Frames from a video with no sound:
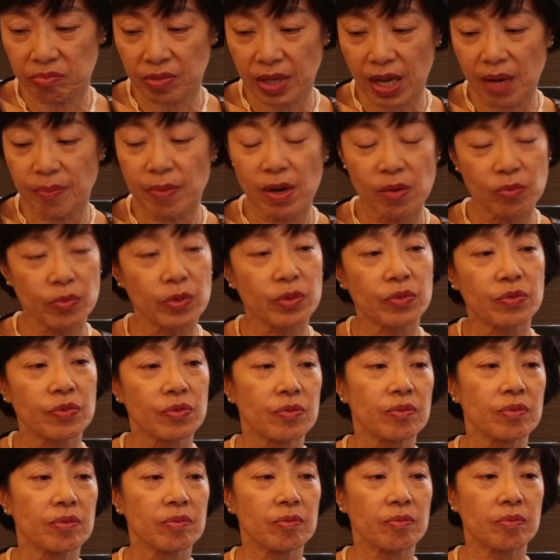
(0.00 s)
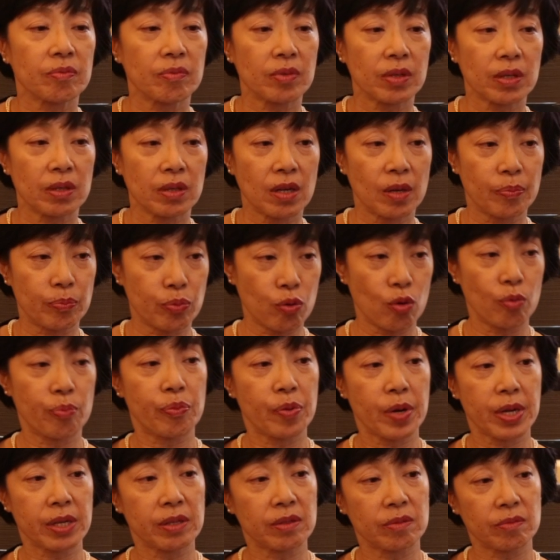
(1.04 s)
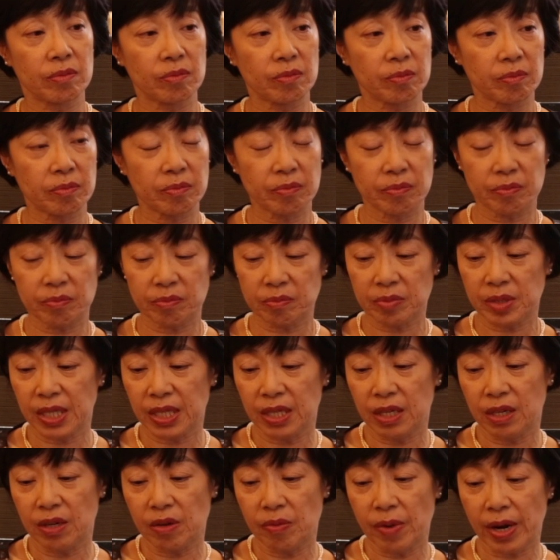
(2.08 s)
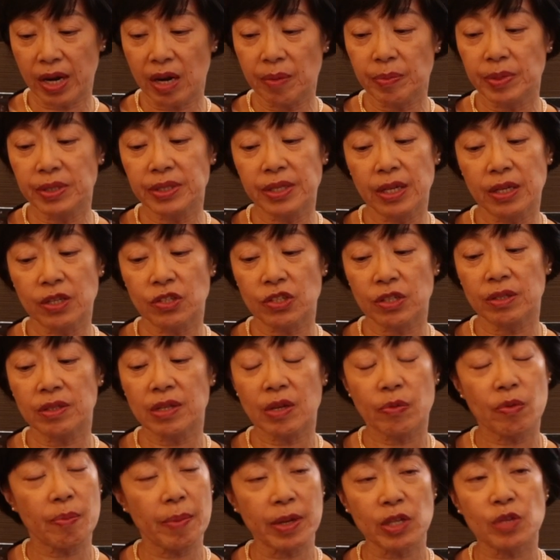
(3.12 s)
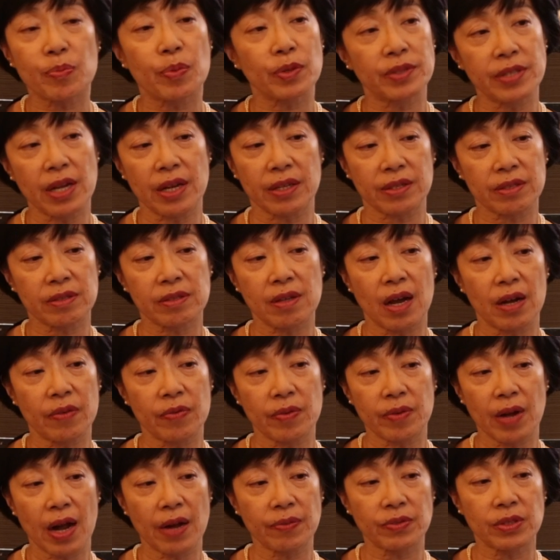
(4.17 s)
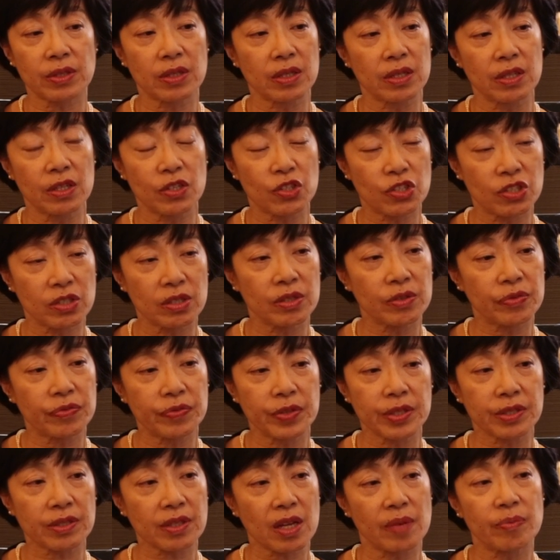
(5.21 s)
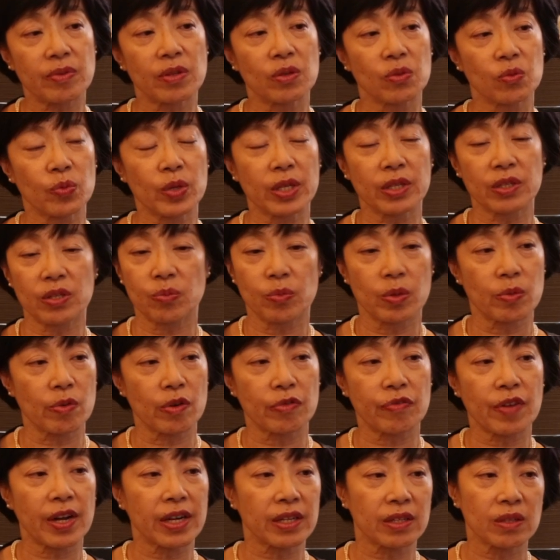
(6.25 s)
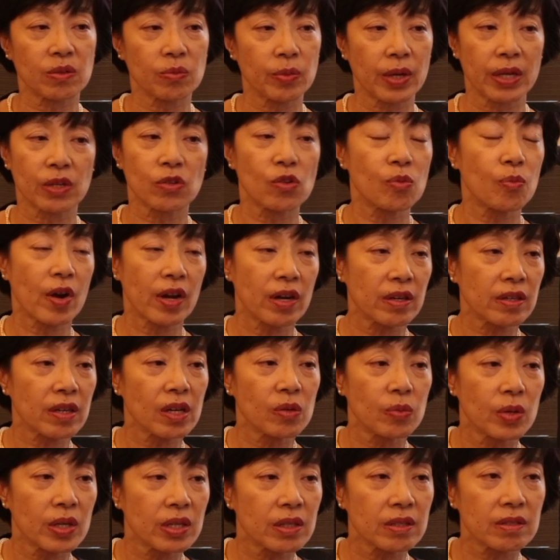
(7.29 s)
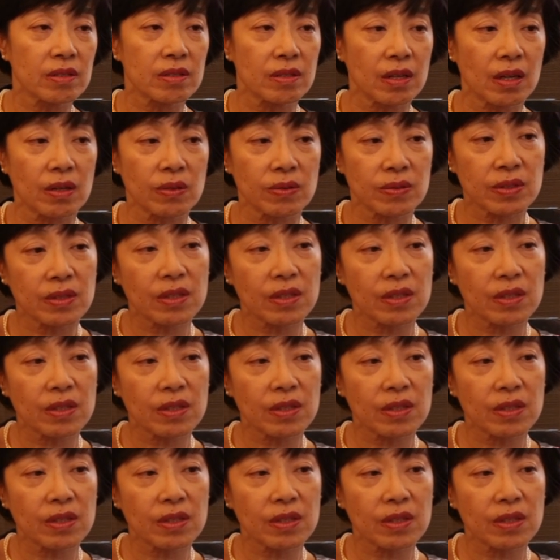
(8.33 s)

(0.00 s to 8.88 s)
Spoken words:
come up with appropriate recommendations, and we managed to protect our staff. After the initial first couple of weeks, we were fine. We had no more healthcare workers down.